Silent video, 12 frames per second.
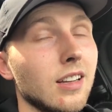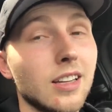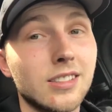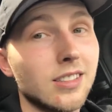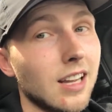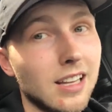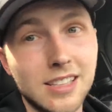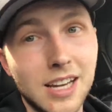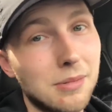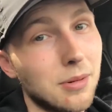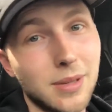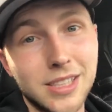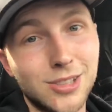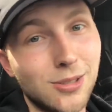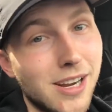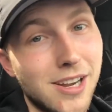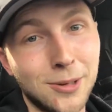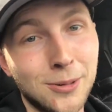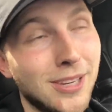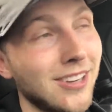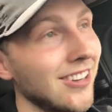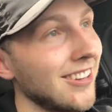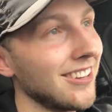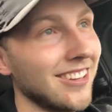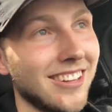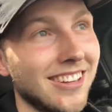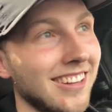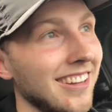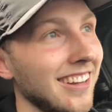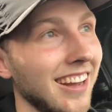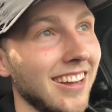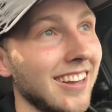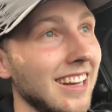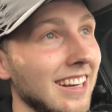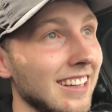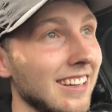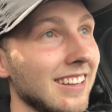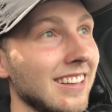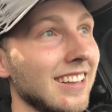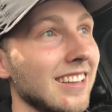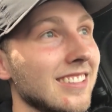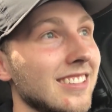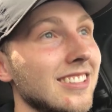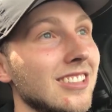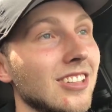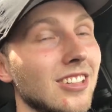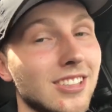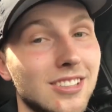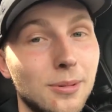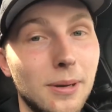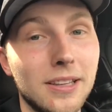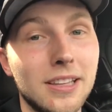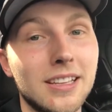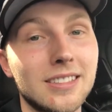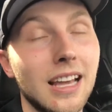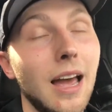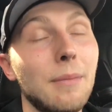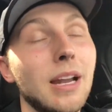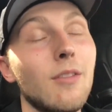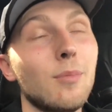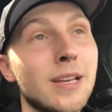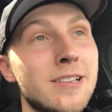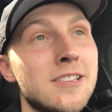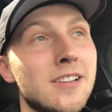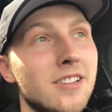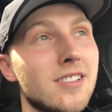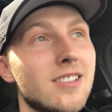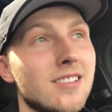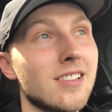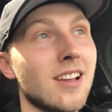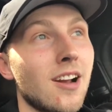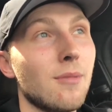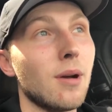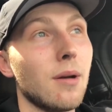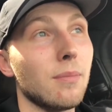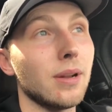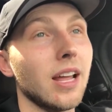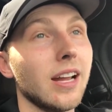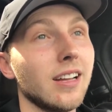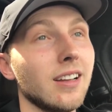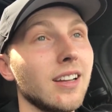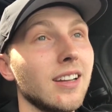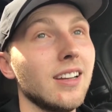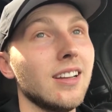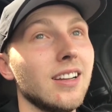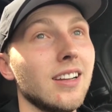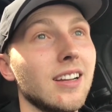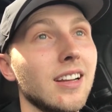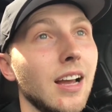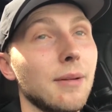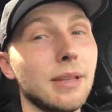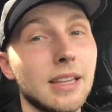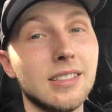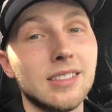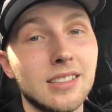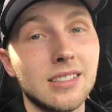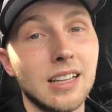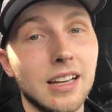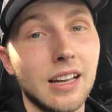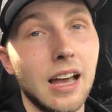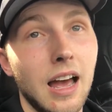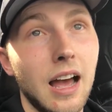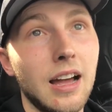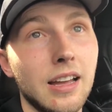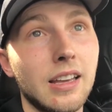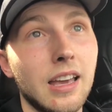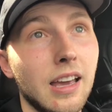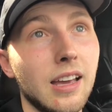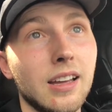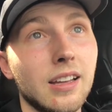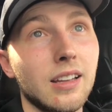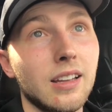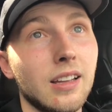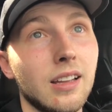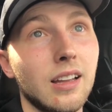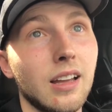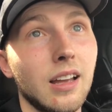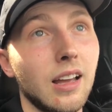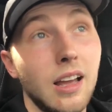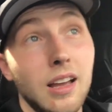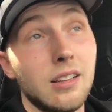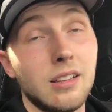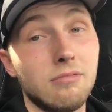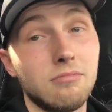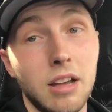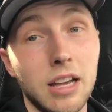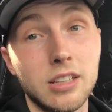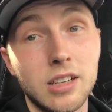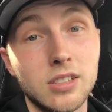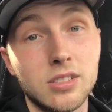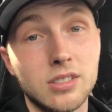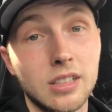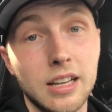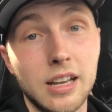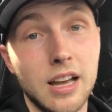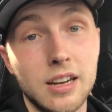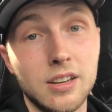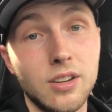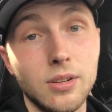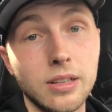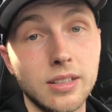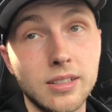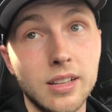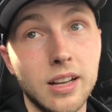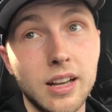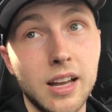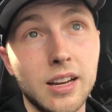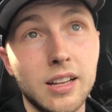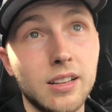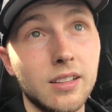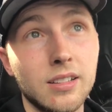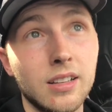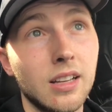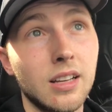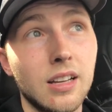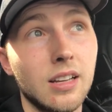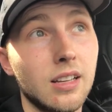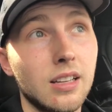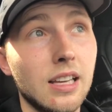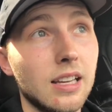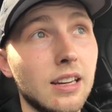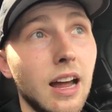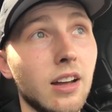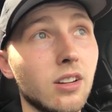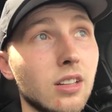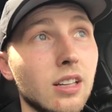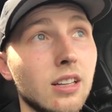it's not time to mess around. I gotta get serious about this. I mean, I've been serious this entire prep, but like, I mean, this is, I can't I gotta do it. I gotta get dialed